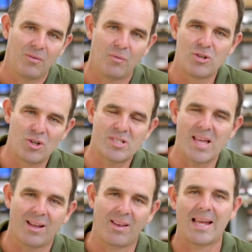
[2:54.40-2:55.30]
reduce
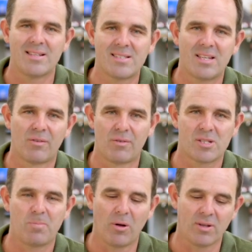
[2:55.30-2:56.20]
that latency of
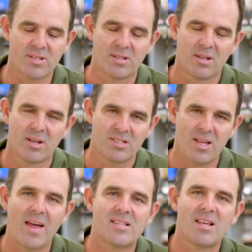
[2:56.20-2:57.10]
response. So
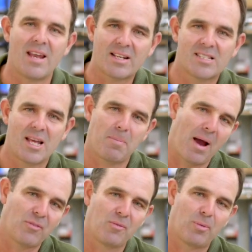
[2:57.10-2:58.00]
that's the next step
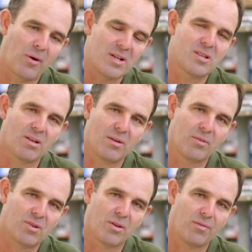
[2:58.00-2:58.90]
after you progress to
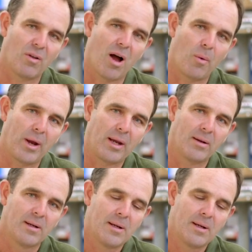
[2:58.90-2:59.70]
the flyer wing.